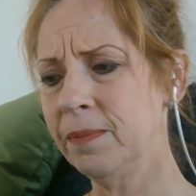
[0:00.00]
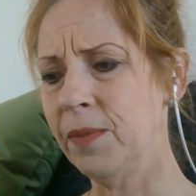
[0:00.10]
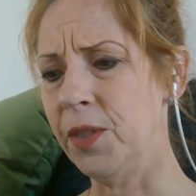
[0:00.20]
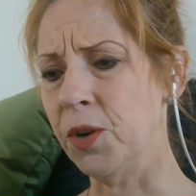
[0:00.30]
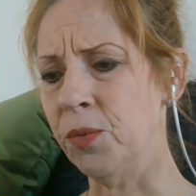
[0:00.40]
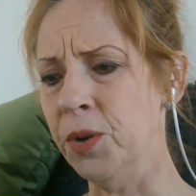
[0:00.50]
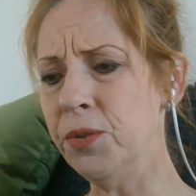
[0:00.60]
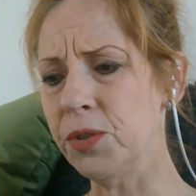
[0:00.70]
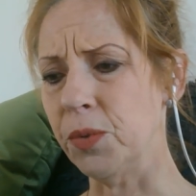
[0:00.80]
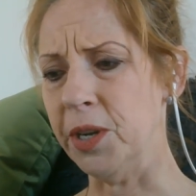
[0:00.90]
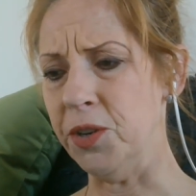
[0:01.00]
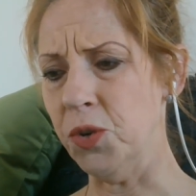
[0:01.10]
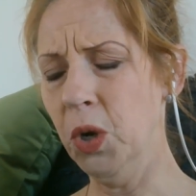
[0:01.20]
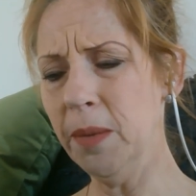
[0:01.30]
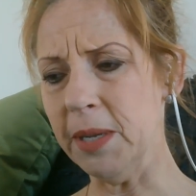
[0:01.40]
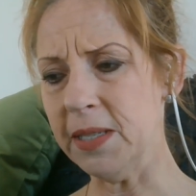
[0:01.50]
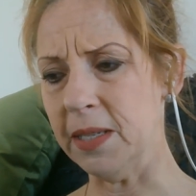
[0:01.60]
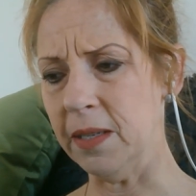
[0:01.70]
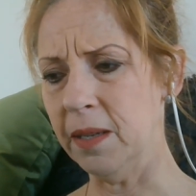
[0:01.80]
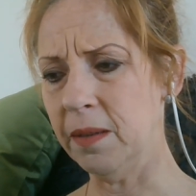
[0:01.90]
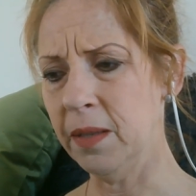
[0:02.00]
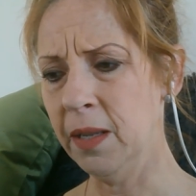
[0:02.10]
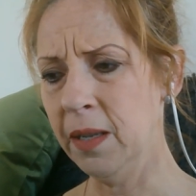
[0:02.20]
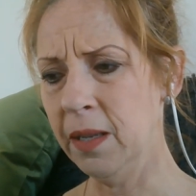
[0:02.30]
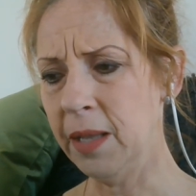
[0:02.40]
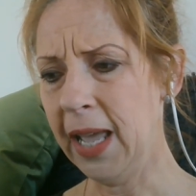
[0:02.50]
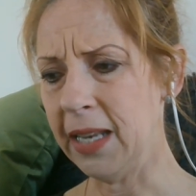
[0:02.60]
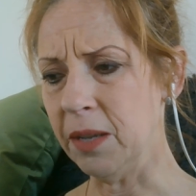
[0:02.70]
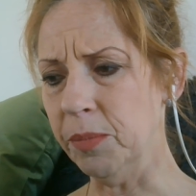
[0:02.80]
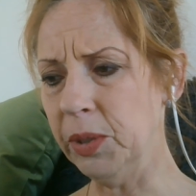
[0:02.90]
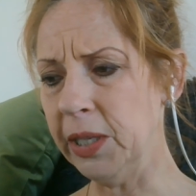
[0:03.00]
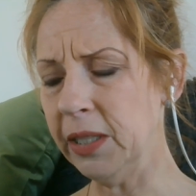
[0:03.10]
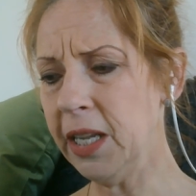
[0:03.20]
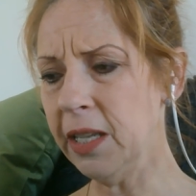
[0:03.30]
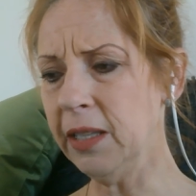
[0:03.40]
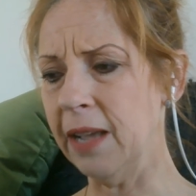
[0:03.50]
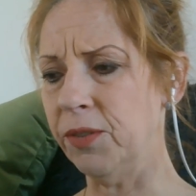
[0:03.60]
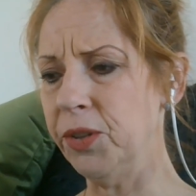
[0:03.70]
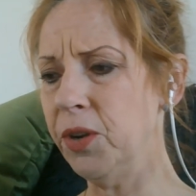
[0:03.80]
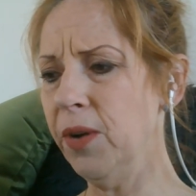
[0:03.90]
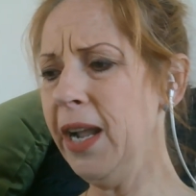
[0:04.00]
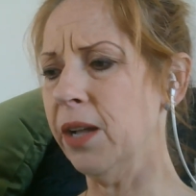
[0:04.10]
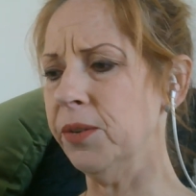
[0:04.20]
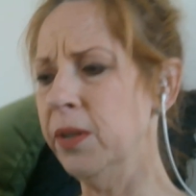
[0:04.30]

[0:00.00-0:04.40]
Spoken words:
Their roots were enormous and had completely unleveled the ground.